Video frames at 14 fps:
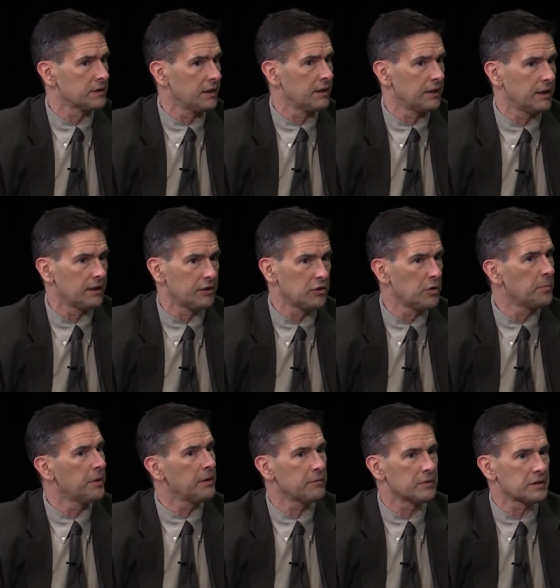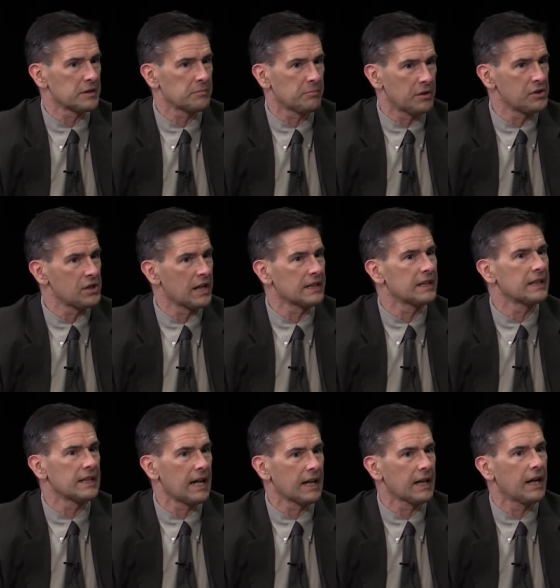And then nobody was projecting
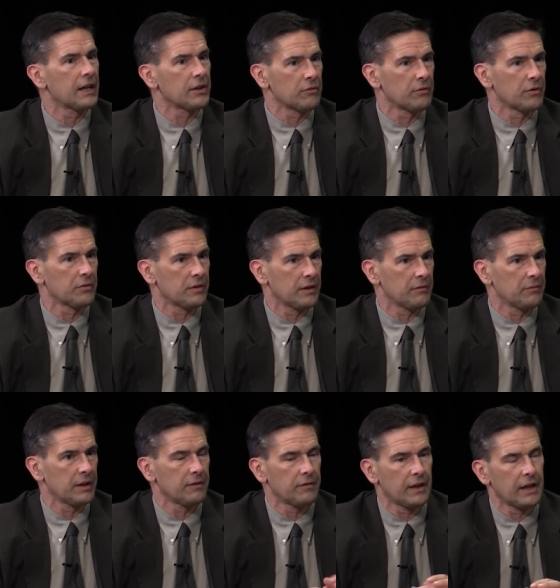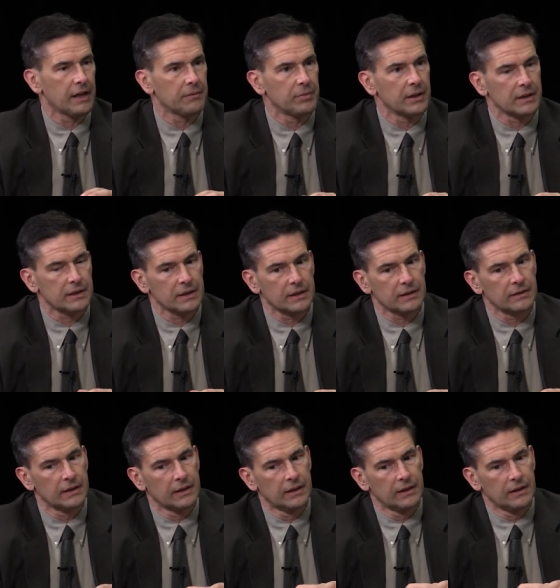that kind of growth that we've had, but uh,
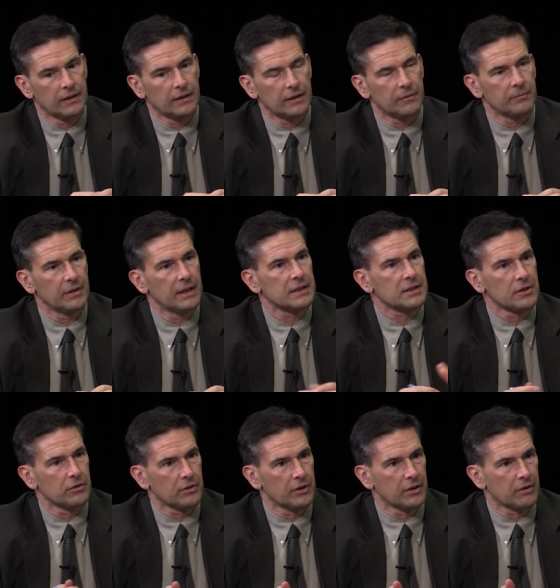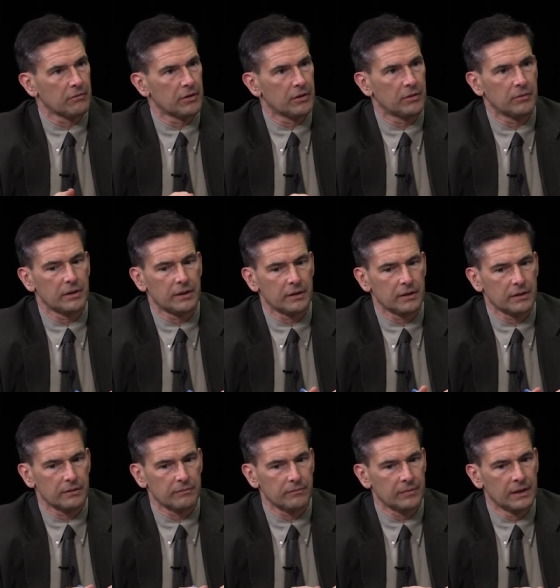um, it's still going to grow and
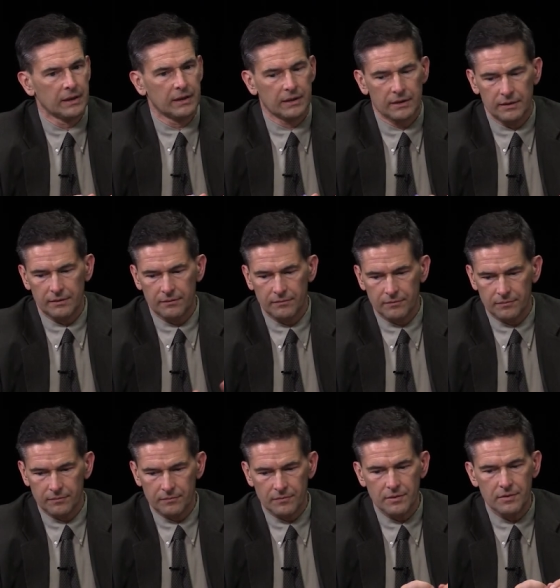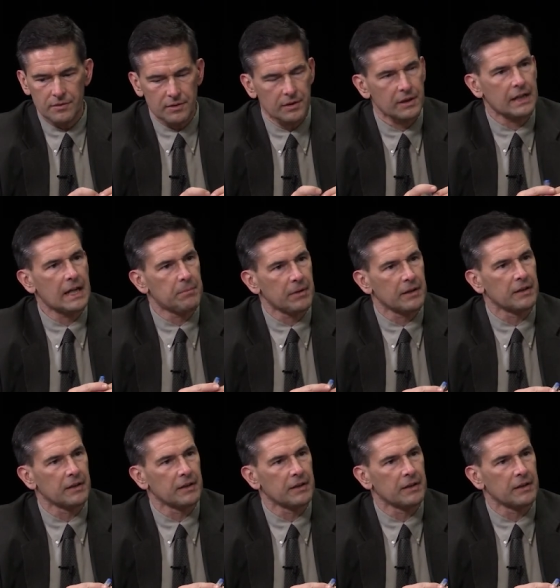uh, keeping